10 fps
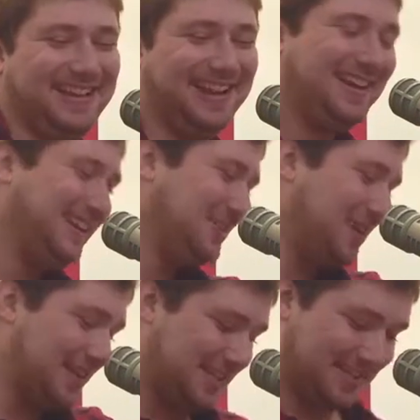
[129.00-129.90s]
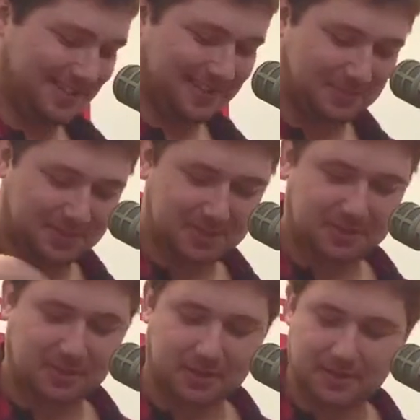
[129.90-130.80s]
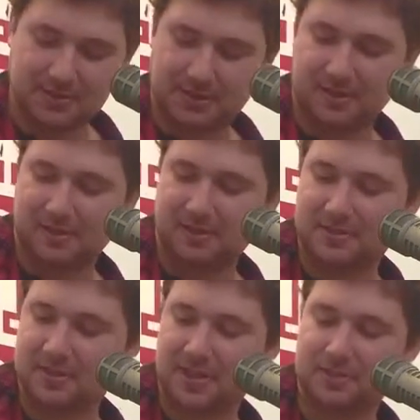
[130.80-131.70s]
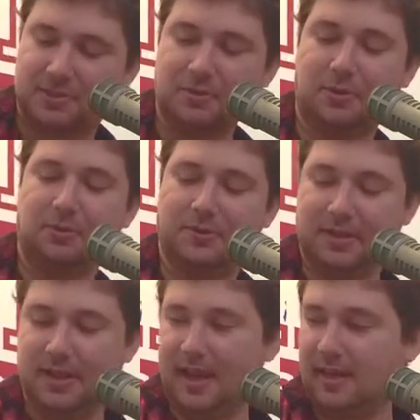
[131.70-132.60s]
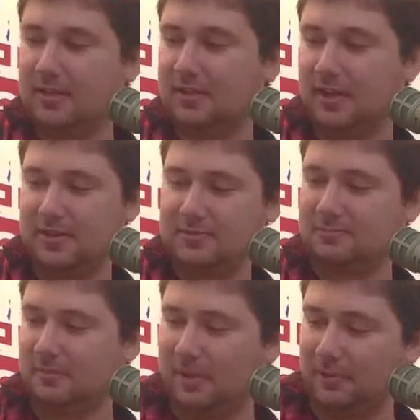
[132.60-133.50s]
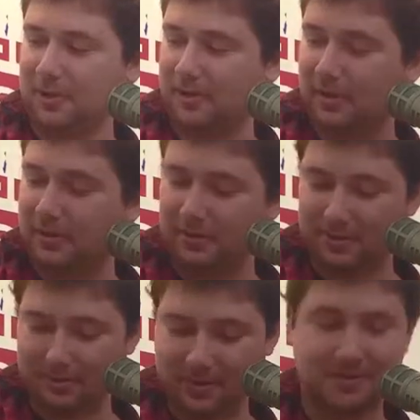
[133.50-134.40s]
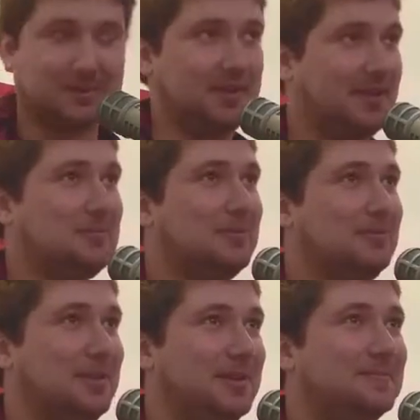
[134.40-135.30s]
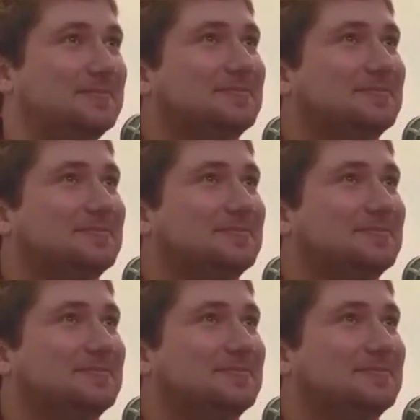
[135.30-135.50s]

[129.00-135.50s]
Yeah. You guys can't see this, but this guitar is it's got 2 holes in it now, and I'm working on a third up here. So yeah, it's pretty beat up.